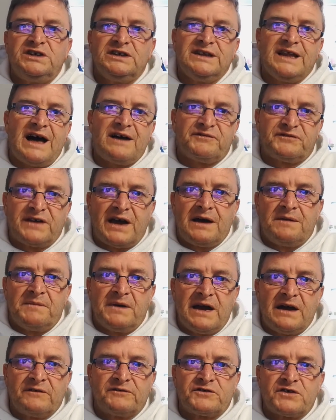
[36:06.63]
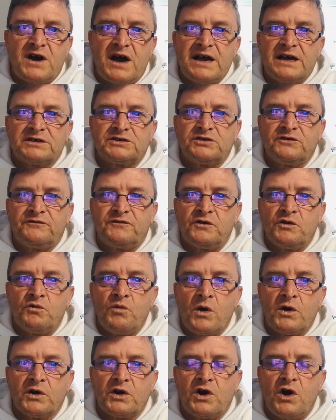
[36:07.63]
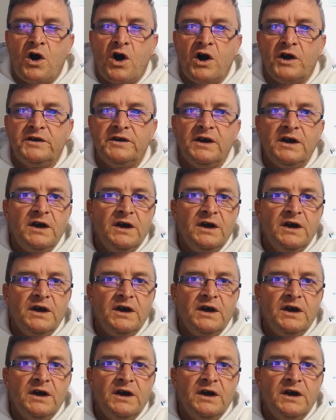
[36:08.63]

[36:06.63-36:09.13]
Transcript: laughed at me after I asked her for a warrant card,